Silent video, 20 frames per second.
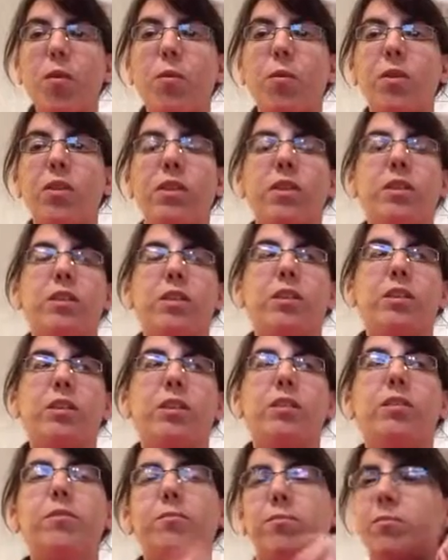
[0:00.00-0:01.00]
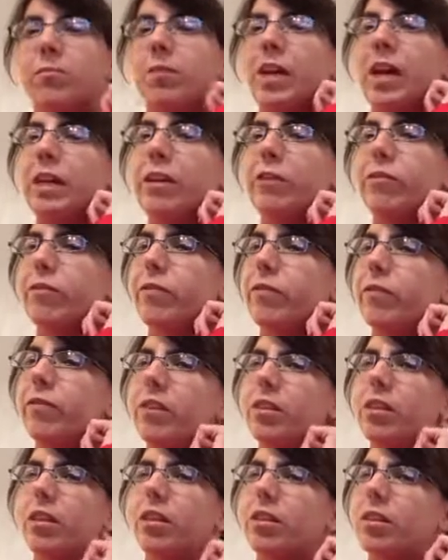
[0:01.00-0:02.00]
with a knife.
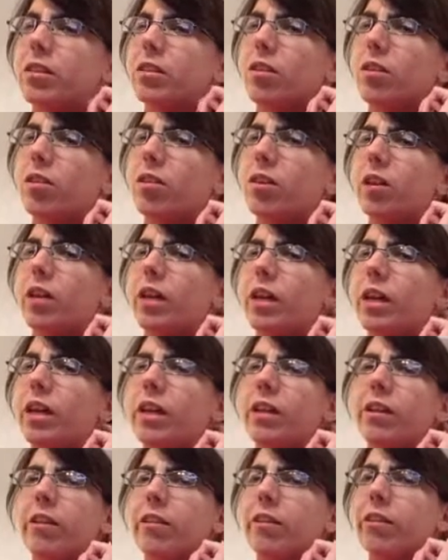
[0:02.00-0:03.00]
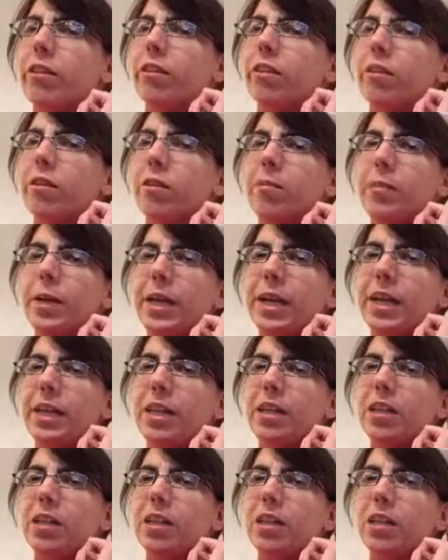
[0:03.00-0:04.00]
It's called an
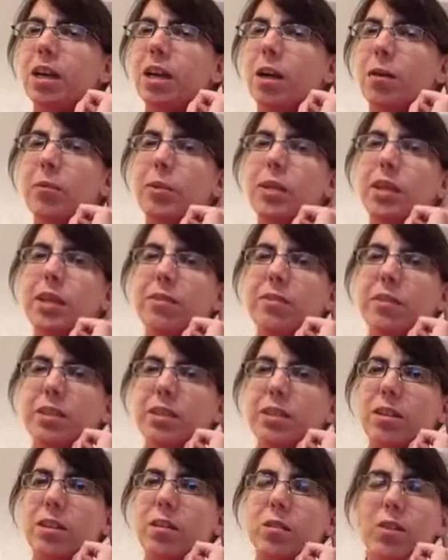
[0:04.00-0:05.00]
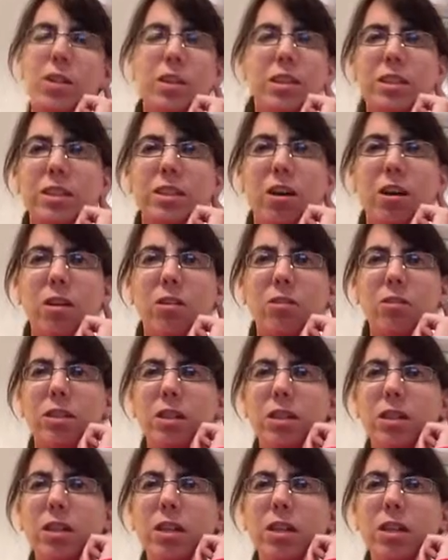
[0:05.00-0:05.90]
athame, I believe that's what it's called